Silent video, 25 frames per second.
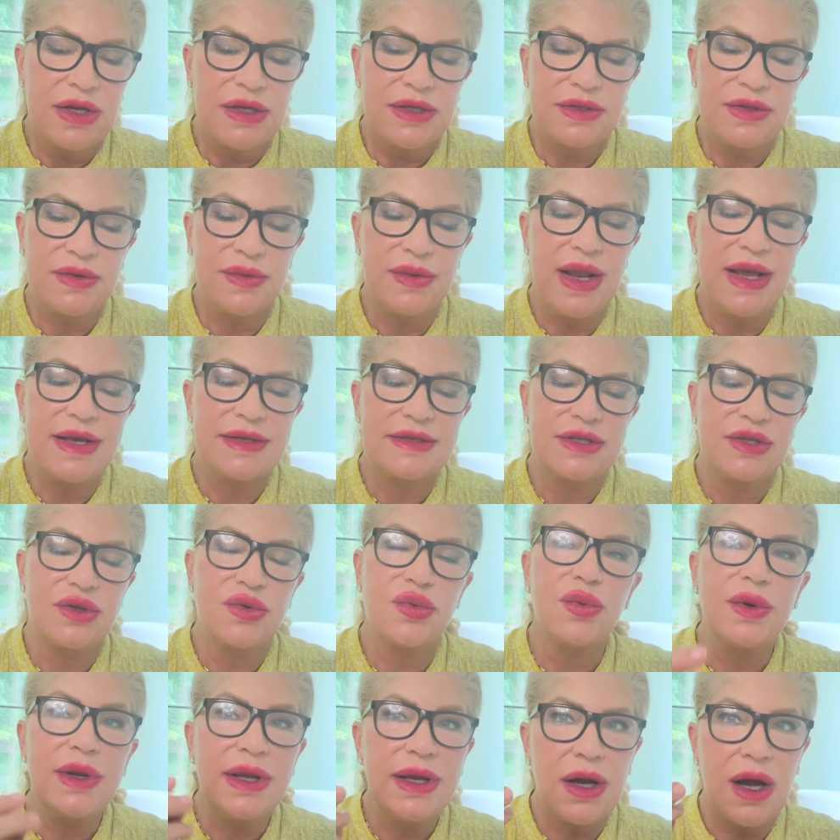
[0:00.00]
So it has
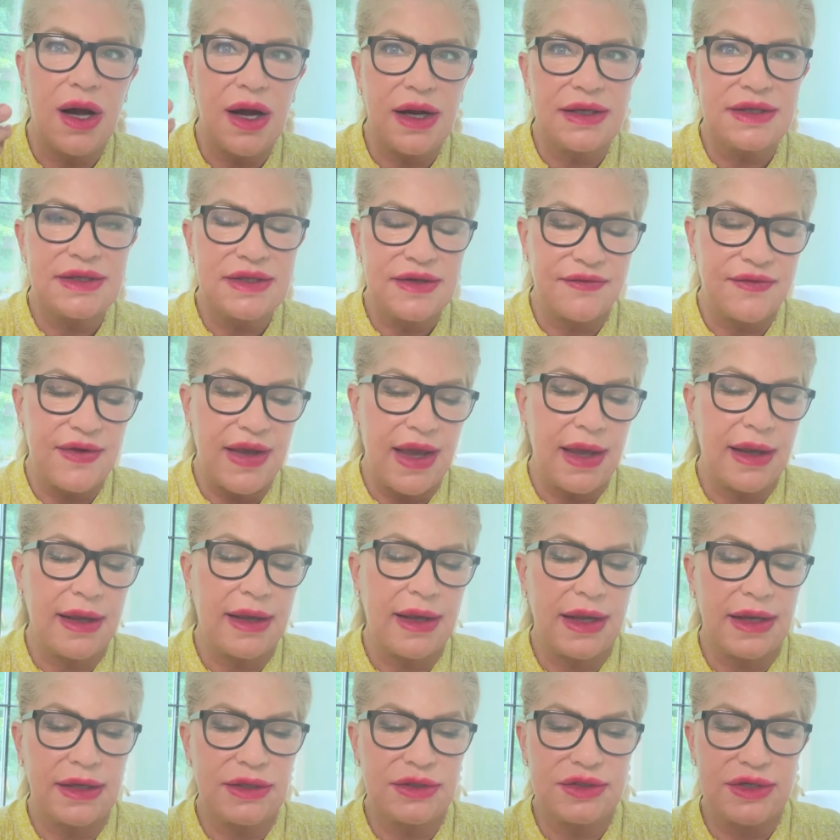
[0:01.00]
three kinds of
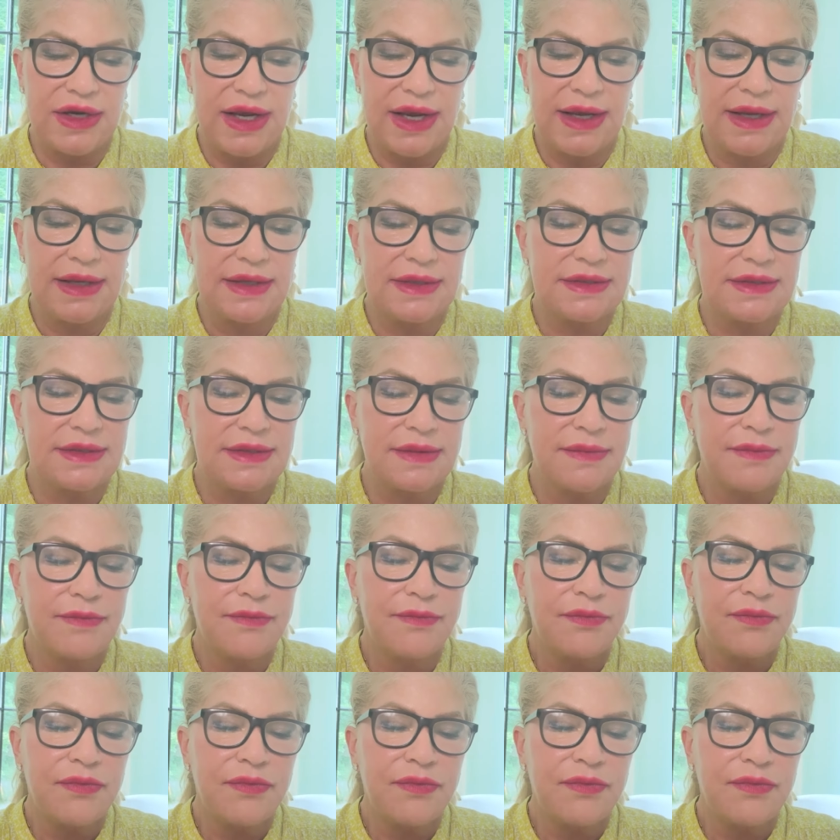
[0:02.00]
AHAs.